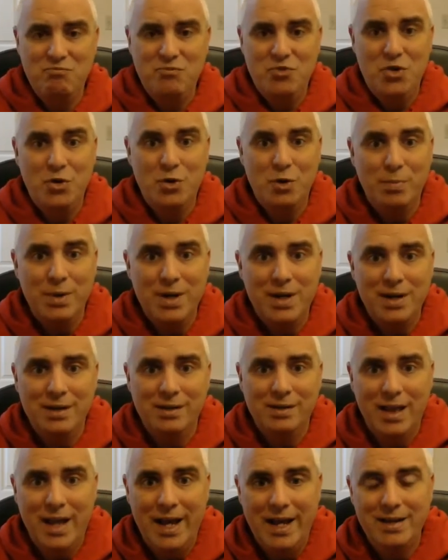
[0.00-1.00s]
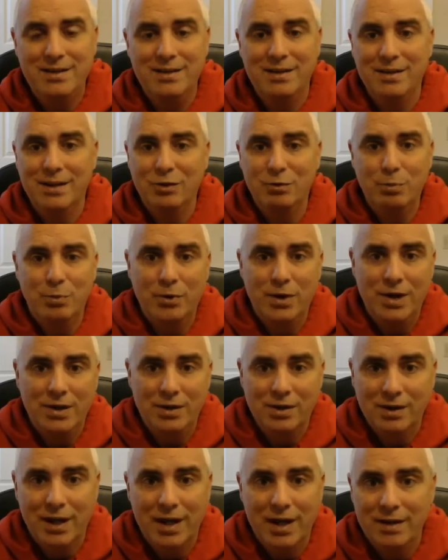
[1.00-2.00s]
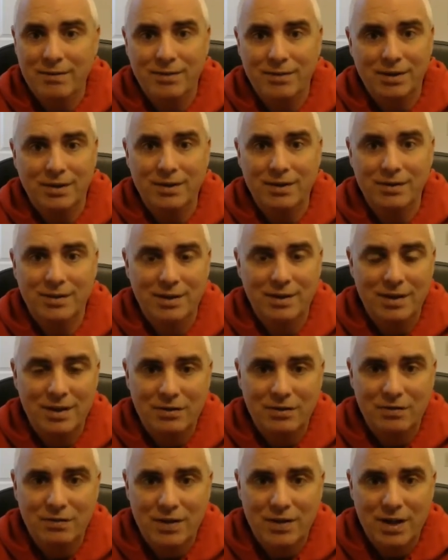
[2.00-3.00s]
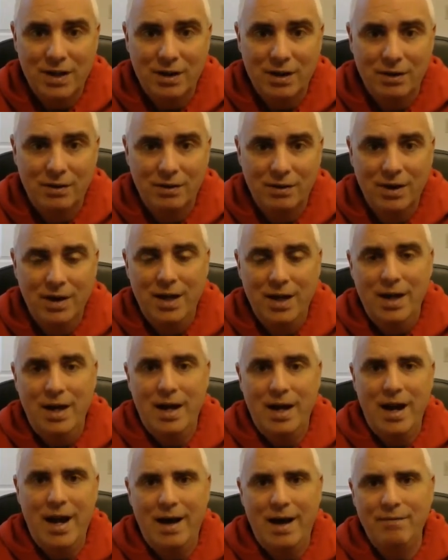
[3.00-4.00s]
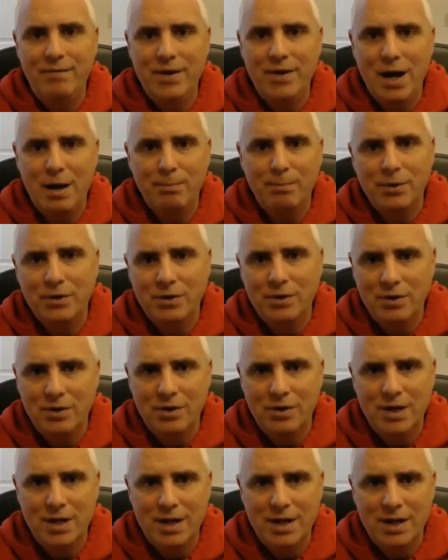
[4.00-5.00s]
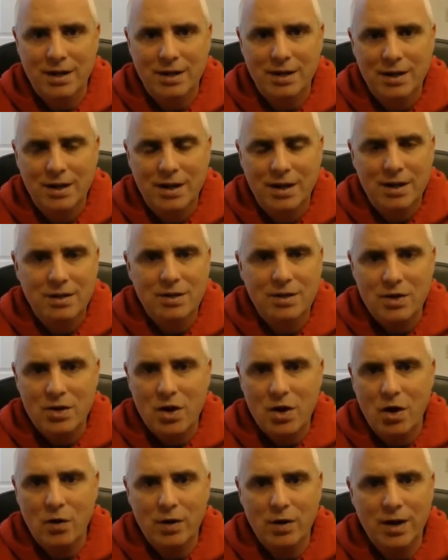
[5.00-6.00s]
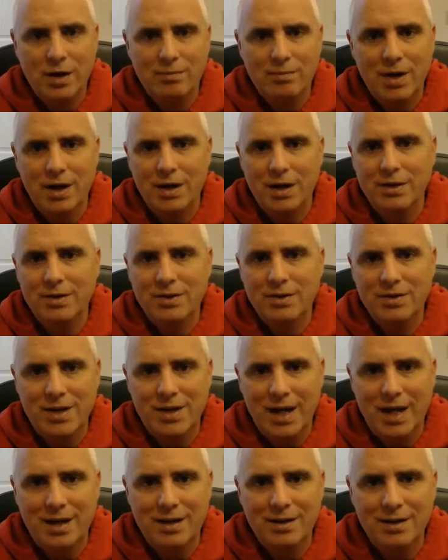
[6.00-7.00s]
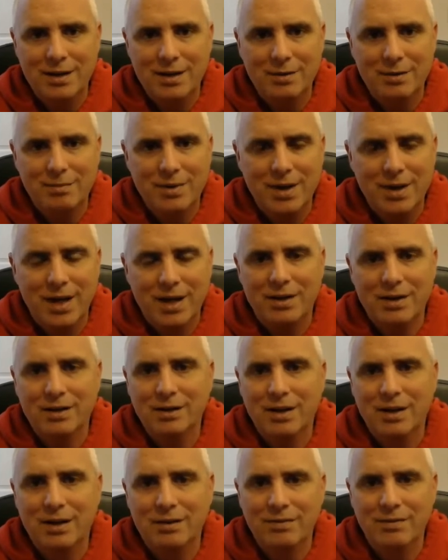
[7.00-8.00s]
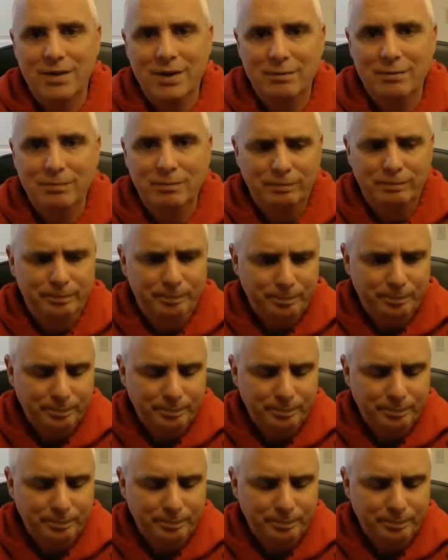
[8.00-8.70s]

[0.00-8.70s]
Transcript: you to be led to this point in your life to listen to this video and have the opportunity to know him, to understand him, and to love him.